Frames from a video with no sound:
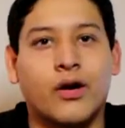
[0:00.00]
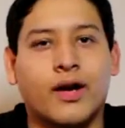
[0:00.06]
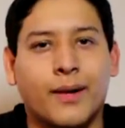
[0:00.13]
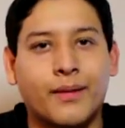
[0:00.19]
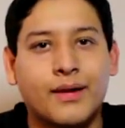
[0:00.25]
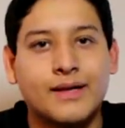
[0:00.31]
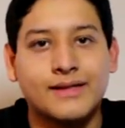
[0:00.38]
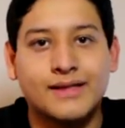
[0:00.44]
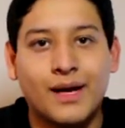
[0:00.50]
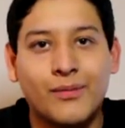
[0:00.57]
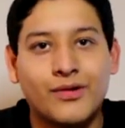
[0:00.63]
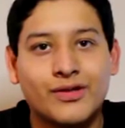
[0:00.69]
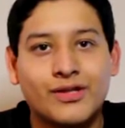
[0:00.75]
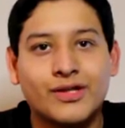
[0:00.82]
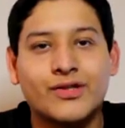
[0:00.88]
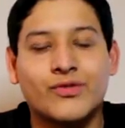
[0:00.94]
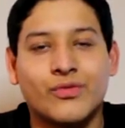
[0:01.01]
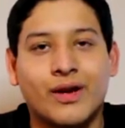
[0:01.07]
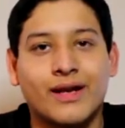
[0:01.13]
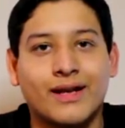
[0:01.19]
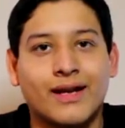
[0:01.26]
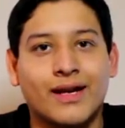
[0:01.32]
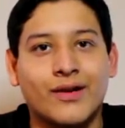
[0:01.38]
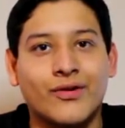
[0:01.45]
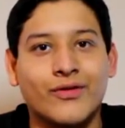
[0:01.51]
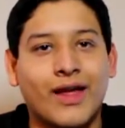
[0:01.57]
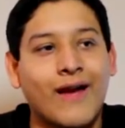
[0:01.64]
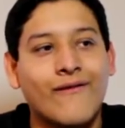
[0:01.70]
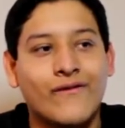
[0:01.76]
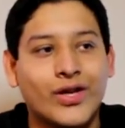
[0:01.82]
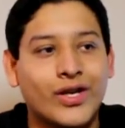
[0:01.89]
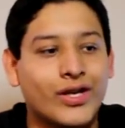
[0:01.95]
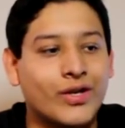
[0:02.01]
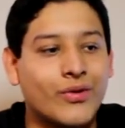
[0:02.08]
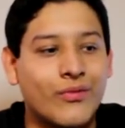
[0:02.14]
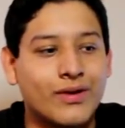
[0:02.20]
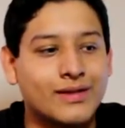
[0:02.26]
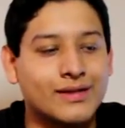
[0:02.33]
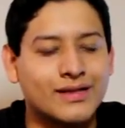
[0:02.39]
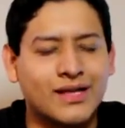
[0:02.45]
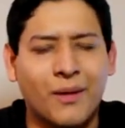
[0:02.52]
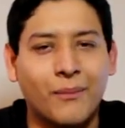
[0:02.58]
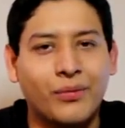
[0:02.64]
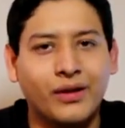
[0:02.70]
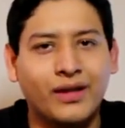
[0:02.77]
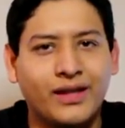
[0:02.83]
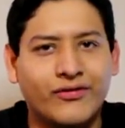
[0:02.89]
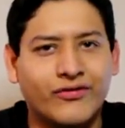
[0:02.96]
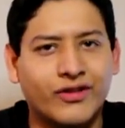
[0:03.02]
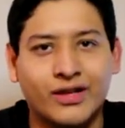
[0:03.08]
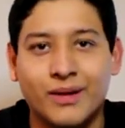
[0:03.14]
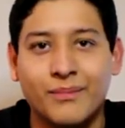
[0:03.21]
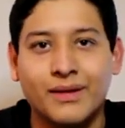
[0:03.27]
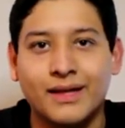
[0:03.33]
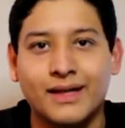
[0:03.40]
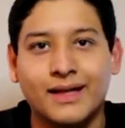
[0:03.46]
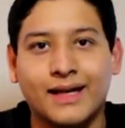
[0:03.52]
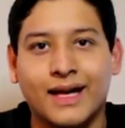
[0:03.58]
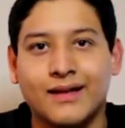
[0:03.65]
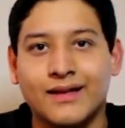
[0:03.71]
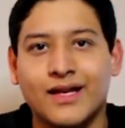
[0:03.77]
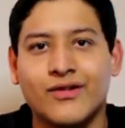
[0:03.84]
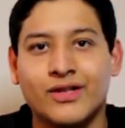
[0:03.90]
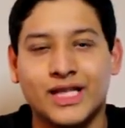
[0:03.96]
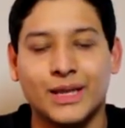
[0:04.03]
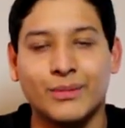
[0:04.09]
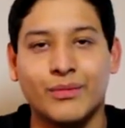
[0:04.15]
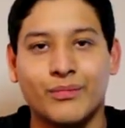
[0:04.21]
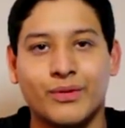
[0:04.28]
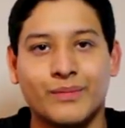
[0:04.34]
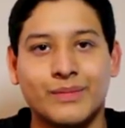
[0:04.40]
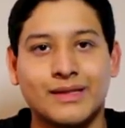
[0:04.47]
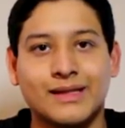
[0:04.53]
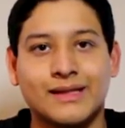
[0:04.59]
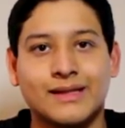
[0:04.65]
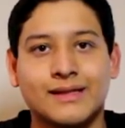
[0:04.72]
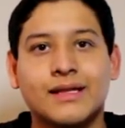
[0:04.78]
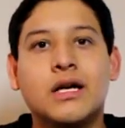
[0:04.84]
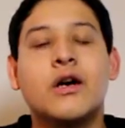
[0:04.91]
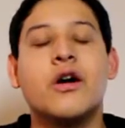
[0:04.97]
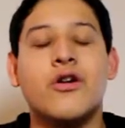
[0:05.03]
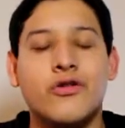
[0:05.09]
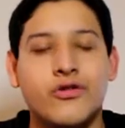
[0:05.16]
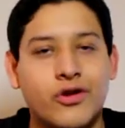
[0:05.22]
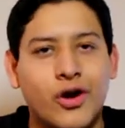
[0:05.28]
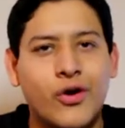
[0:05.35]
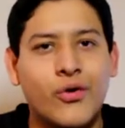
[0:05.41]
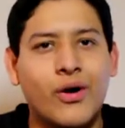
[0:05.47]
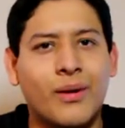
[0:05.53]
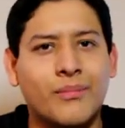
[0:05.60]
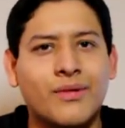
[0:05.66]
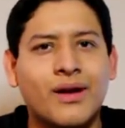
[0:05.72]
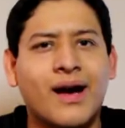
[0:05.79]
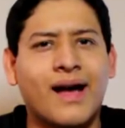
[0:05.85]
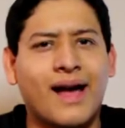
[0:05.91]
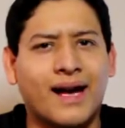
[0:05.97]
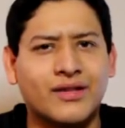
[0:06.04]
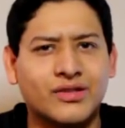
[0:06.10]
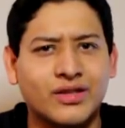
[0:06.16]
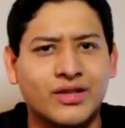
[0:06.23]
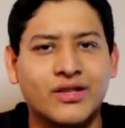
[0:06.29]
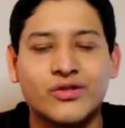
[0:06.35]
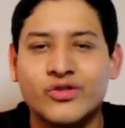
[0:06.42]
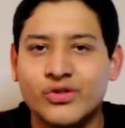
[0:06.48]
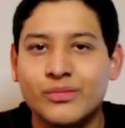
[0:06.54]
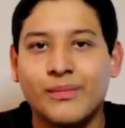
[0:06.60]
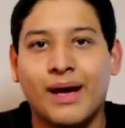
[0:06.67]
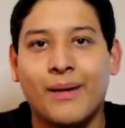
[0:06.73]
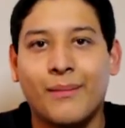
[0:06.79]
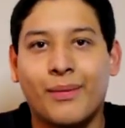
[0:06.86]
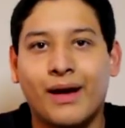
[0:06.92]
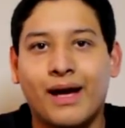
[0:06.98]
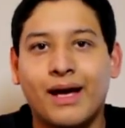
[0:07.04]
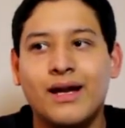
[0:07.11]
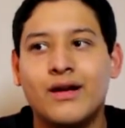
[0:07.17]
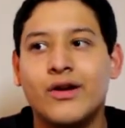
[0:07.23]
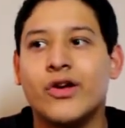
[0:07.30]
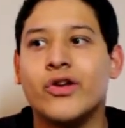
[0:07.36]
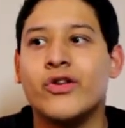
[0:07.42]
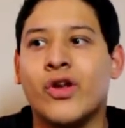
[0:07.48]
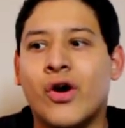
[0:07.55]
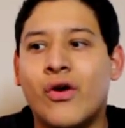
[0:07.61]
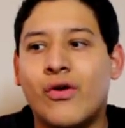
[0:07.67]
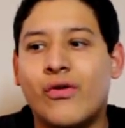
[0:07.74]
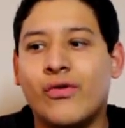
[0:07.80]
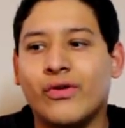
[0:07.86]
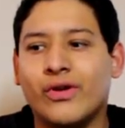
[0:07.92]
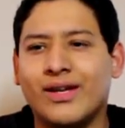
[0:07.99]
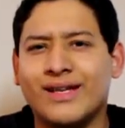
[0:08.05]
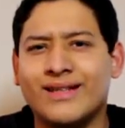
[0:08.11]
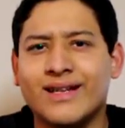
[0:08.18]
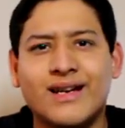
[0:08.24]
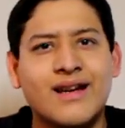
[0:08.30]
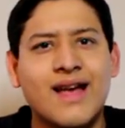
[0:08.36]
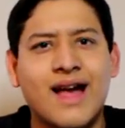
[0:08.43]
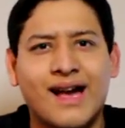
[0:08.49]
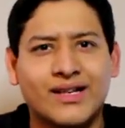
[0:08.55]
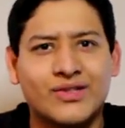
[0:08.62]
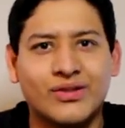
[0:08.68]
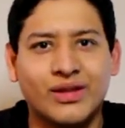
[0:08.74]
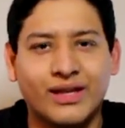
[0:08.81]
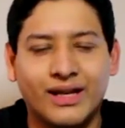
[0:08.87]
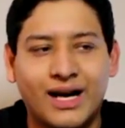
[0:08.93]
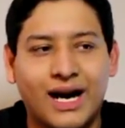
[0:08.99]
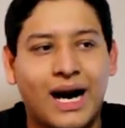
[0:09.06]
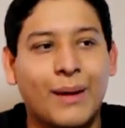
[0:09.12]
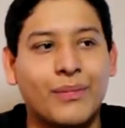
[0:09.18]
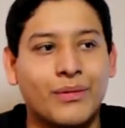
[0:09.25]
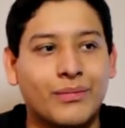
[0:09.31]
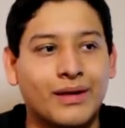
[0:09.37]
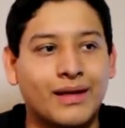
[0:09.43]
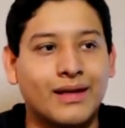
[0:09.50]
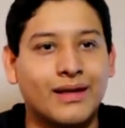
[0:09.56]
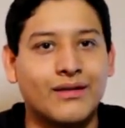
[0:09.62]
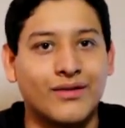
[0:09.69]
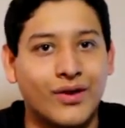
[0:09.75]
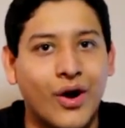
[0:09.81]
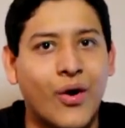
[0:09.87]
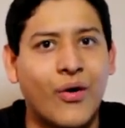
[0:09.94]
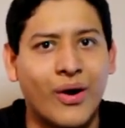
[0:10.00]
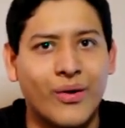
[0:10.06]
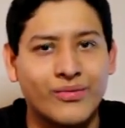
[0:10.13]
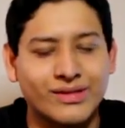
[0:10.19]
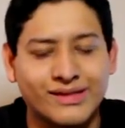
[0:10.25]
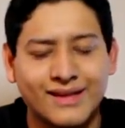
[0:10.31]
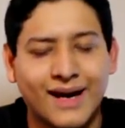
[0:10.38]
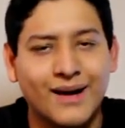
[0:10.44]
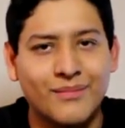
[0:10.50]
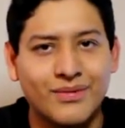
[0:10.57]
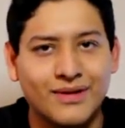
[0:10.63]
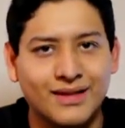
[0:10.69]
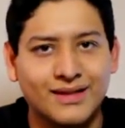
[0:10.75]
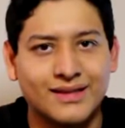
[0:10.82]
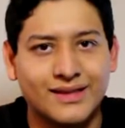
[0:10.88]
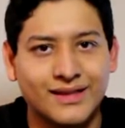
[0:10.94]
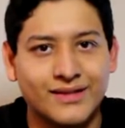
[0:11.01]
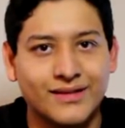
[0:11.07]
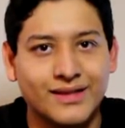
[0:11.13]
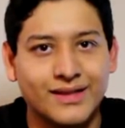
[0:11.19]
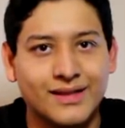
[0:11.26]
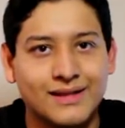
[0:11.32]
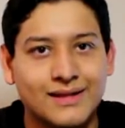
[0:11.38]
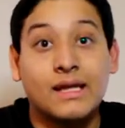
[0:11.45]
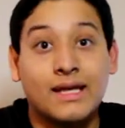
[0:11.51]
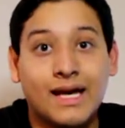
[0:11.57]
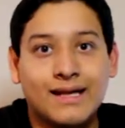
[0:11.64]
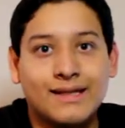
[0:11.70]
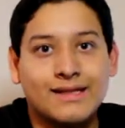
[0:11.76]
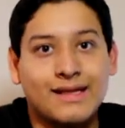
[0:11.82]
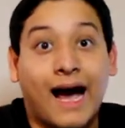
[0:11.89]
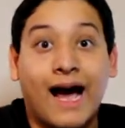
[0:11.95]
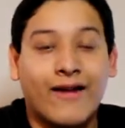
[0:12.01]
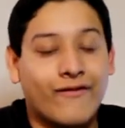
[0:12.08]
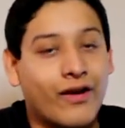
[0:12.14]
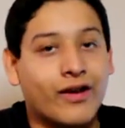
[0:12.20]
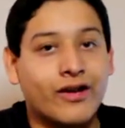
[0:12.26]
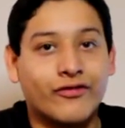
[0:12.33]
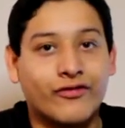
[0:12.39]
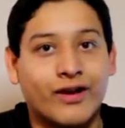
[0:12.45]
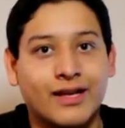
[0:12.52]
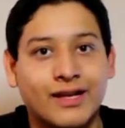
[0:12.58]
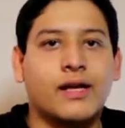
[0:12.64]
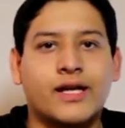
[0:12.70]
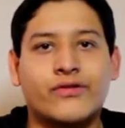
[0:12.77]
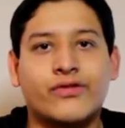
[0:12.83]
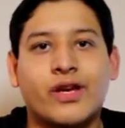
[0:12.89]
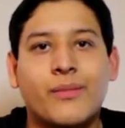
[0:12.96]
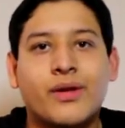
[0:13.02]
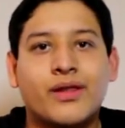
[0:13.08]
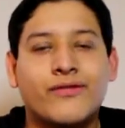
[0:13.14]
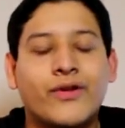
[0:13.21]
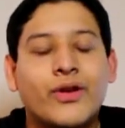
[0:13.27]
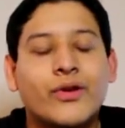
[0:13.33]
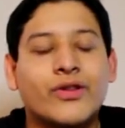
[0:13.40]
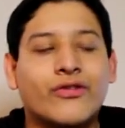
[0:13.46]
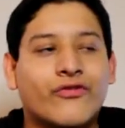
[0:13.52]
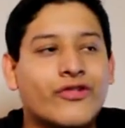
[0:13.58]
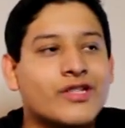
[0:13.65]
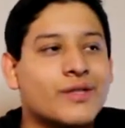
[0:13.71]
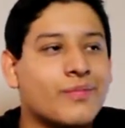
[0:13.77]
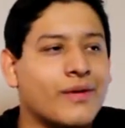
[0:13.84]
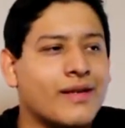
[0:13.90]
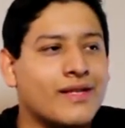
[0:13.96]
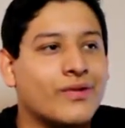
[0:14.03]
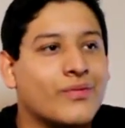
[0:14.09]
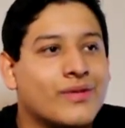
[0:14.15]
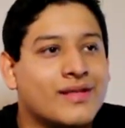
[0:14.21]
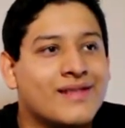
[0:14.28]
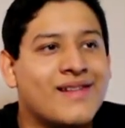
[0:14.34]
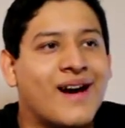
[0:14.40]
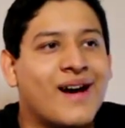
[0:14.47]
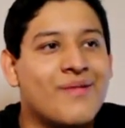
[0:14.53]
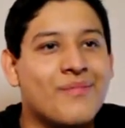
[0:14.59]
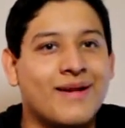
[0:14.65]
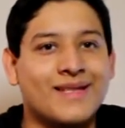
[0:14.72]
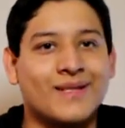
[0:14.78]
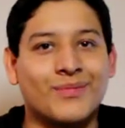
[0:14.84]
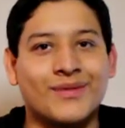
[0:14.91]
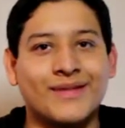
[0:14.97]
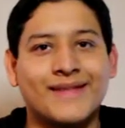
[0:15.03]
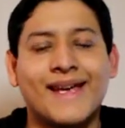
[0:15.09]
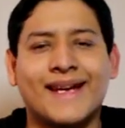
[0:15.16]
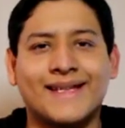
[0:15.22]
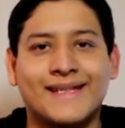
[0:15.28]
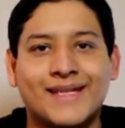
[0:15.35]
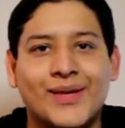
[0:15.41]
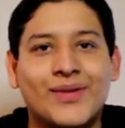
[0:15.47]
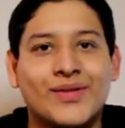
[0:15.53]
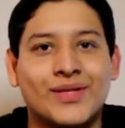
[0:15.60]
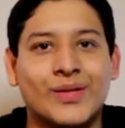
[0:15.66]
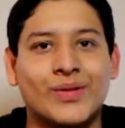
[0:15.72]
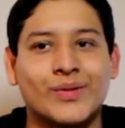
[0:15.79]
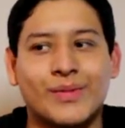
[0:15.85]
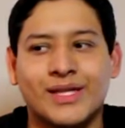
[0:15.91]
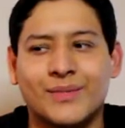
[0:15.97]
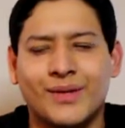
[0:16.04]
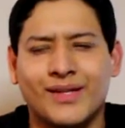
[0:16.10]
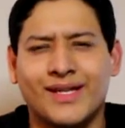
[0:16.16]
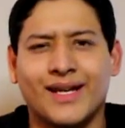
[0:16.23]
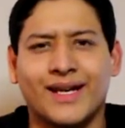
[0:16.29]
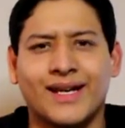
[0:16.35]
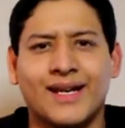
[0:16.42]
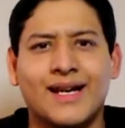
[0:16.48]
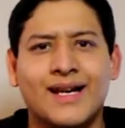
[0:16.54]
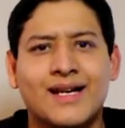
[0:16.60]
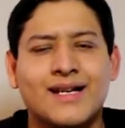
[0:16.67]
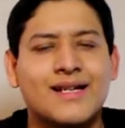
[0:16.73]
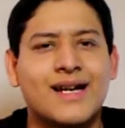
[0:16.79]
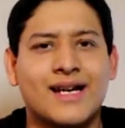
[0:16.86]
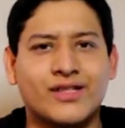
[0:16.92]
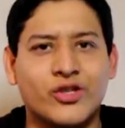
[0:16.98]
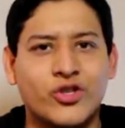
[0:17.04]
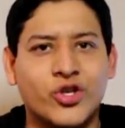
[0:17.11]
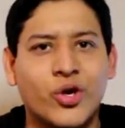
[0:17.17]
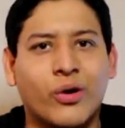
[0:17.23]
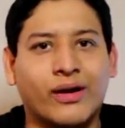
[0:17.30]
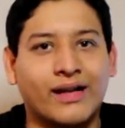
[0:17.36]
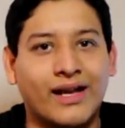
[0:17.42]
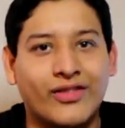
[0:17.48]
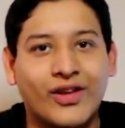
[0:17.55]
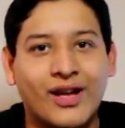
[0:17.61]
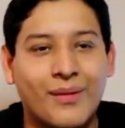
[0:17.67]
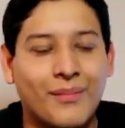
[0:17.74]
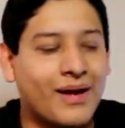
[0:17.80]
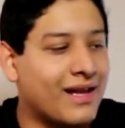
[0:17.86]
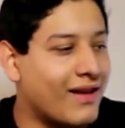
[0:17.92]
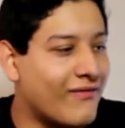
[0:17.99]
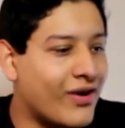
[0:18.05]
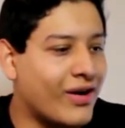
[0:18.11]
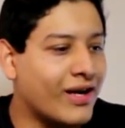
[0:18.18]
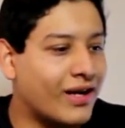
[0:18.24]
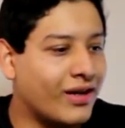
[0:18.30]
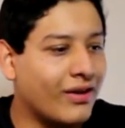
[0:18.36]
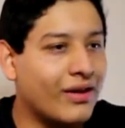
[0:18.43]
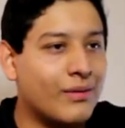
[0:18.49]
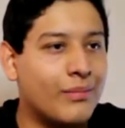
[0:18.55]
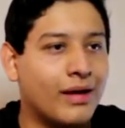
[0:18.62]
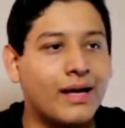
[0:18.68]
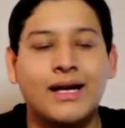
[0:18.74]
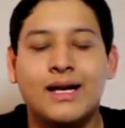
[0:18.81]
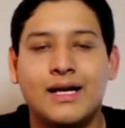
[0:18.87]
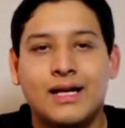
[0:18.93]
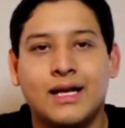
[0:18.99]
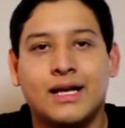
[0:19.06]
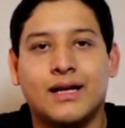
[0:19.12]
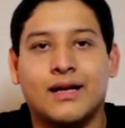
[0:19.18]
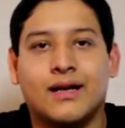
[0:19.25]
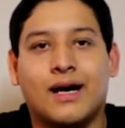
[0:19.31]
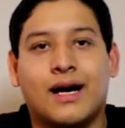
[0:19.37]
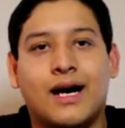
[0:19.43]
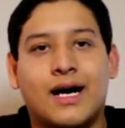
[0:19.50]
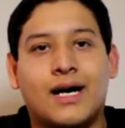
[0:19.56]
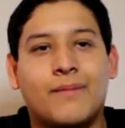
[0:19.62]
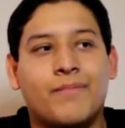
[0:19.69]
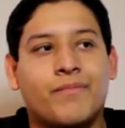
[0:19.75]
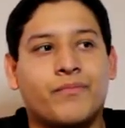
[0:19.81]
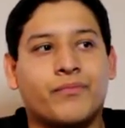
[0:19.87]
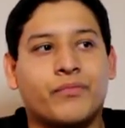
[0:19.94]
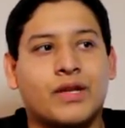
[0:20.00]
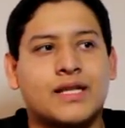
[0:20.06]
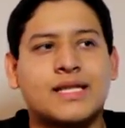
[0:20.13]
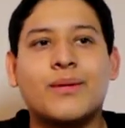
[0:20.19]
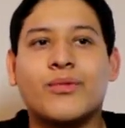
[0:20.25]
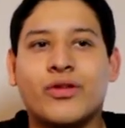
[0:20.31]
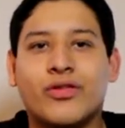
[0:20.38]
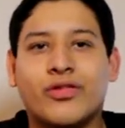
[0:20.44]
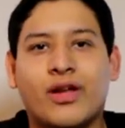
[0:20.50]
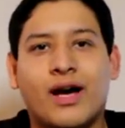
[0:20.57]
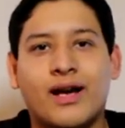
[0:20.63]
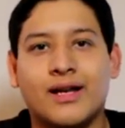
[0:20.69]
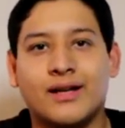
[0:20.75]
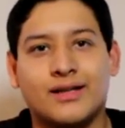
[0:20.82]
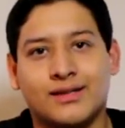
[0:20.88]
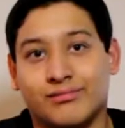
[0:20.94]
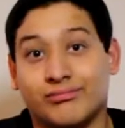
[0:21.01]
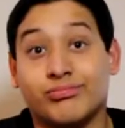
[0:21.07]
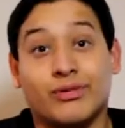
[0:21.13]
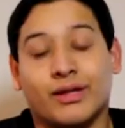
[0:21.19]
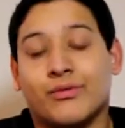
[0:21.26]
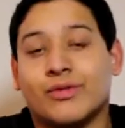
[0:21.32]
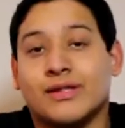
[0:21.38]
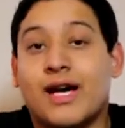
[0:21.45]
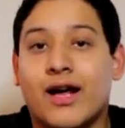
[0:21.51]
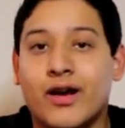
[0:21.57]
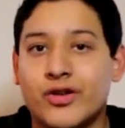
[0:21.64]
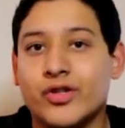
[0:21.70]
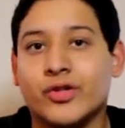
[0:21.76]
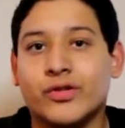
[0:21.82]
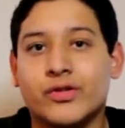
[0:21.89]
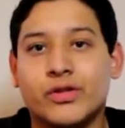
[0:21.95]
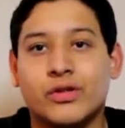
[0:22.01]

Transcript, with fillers: Okay, I'm gonna establish this right now. That video was completely for comedic and entertainment purposes. No, I'm not actually gonna sue MatPat. No, he didn't actually copy me. No, I was not being serious. Yes, I found it funny. That's why I made the video in the first place. It was not meant to be taken seriously. It was meant to be taken as a joke, and I thought I made that very clear, but um, some of you thought it, it was not a joke.